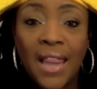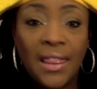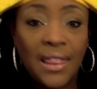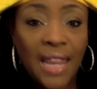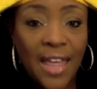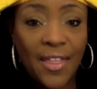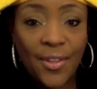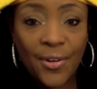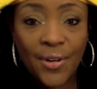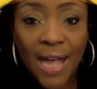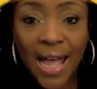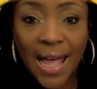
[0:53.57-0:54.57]

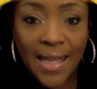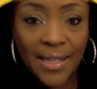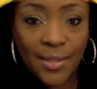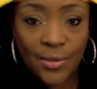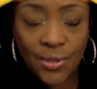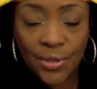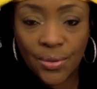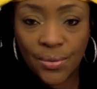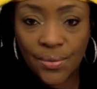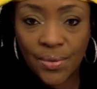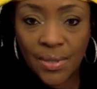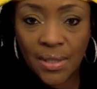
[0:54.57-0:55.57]
leather high-heel
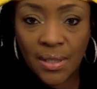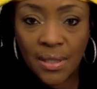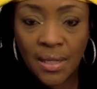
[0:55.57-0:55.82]
shoes,